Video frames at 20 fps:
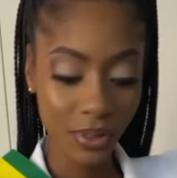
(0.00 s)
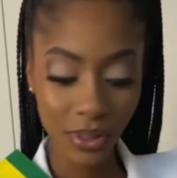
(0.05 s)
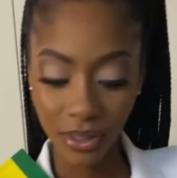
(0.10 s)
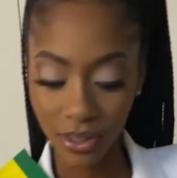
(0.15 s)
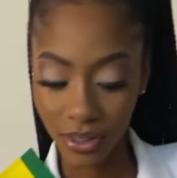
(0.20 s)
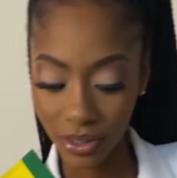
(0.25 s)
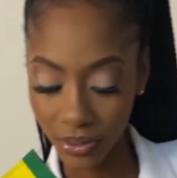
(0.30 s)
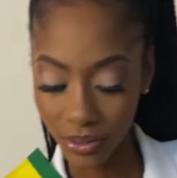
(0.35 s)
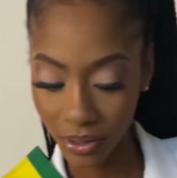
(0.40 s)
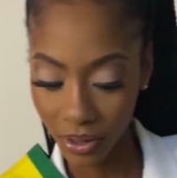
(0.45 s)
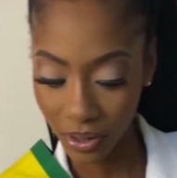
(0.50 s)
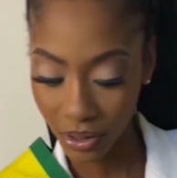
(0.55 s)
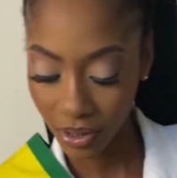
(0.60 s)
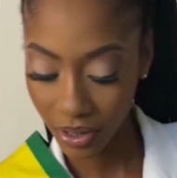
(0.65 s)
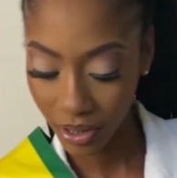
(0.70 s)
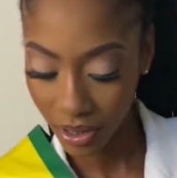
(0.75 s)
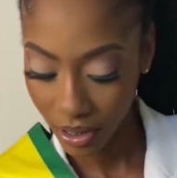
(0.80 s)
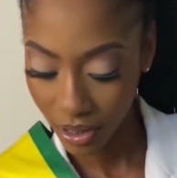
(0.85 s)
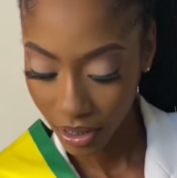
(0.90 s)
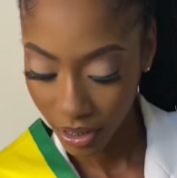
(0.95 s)
because, well,
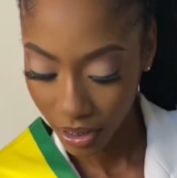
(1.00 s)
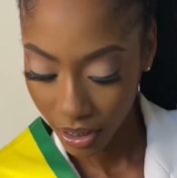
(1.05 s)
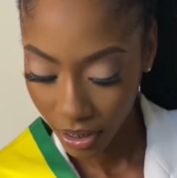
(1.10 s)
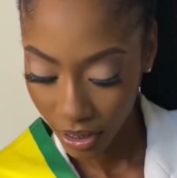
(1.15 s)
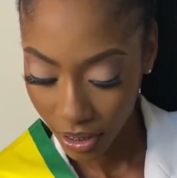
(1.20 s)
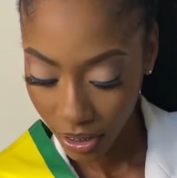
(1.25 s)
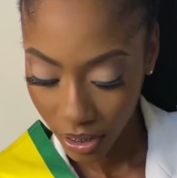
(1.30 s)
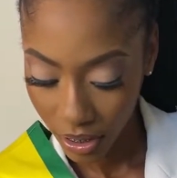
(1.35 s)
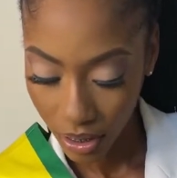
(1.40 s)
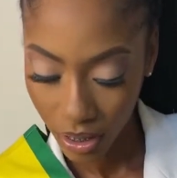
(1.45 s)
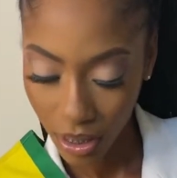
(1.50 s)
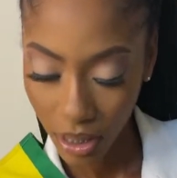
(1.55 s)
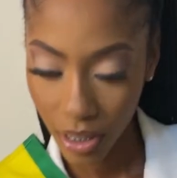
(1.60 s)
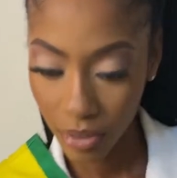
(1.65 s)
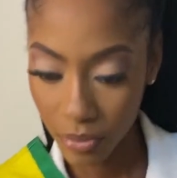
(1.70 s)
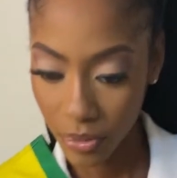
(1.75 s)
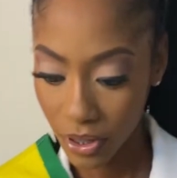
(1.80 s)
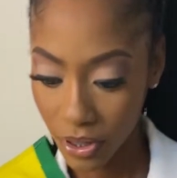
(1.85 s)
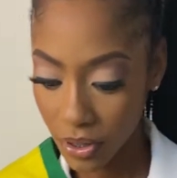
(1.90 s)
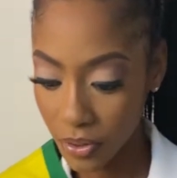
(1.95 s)
it's
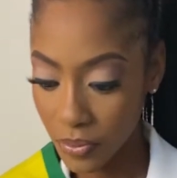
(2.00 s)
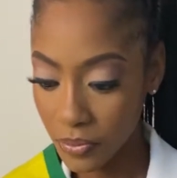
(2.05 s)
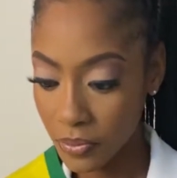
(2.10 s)
2